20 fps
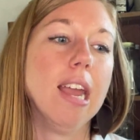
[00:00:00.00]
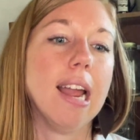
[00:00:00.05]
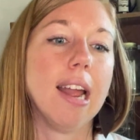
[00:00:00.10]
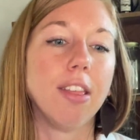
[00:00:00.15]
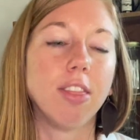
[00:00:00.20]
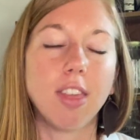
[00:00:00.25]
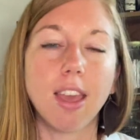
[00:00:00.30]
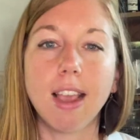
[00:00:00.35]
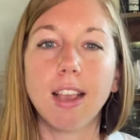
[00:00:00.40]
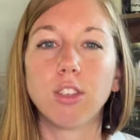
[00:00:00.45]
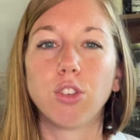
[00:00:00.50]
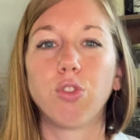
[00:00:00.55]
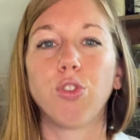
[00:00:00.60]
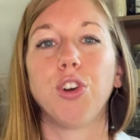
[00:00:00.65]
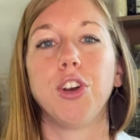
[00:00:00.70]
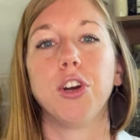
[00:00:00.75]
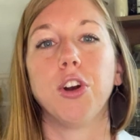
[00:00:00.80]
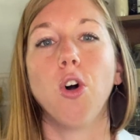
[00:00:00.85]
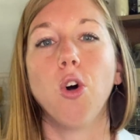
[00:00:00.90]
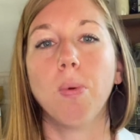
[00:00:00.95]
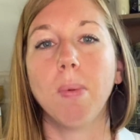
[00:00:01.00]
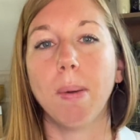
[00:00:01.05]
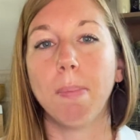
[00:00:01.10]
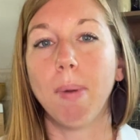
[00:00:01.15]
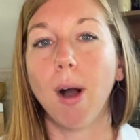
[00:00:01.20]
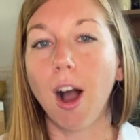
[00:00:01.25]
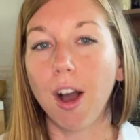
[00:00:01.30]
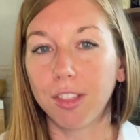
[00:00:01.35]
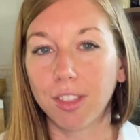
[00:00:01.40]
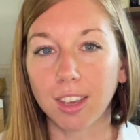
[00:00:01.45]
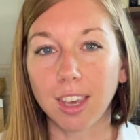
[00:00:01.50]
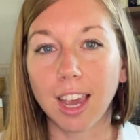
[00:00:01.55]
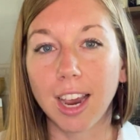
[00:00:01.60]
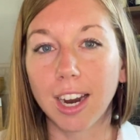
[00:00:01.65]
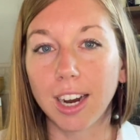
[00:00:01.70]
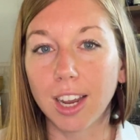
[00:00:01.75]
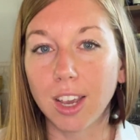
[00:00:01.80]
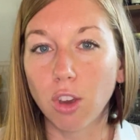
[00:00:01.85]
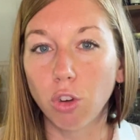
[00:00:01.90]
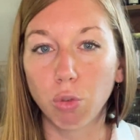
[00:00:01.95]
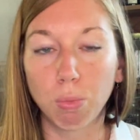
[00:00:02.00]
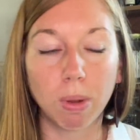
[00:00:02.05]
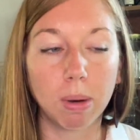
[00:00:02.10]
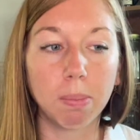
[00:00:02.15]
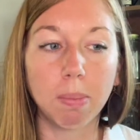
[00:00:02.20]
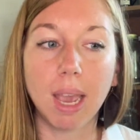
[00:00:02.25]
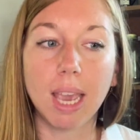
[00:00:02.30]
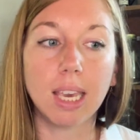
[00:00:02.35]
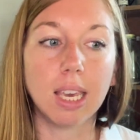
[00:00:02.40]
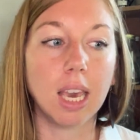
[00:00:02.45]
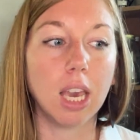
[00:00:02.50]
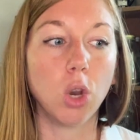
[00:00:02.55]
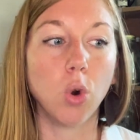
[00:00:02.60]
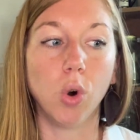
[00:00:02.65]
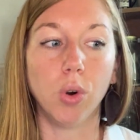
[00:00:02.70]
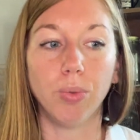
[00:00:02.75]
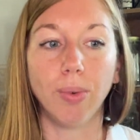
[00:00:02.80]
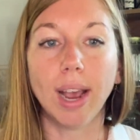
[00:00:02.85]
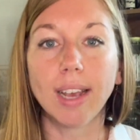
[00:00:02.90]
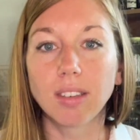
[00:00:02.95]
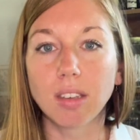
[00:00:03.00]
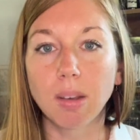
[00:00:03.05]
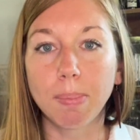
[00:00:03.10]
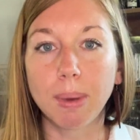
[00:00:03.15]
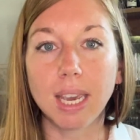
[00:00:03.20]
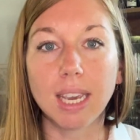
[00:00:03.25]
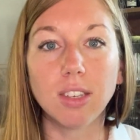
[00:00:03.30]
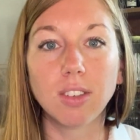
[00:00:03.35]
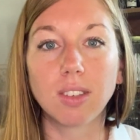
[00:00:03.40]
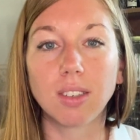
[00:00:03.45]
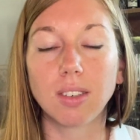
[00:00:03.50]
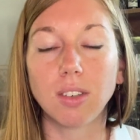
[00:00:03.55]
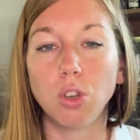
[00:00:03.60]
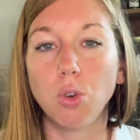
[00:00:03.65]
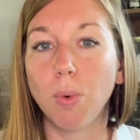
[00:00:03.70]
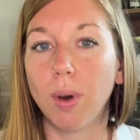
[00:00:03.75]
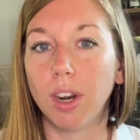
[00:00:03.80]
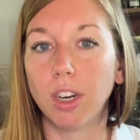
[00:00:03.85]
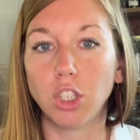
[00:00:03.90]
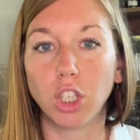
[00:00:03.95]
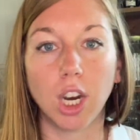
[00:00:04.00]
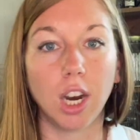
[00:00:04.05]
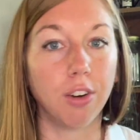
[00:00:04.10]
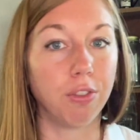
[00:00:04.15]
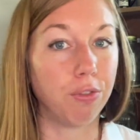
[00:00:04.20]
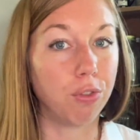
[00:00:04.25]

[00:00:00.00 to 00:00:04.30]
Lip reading: things for your home apothecary you've been making or recipes you want to share,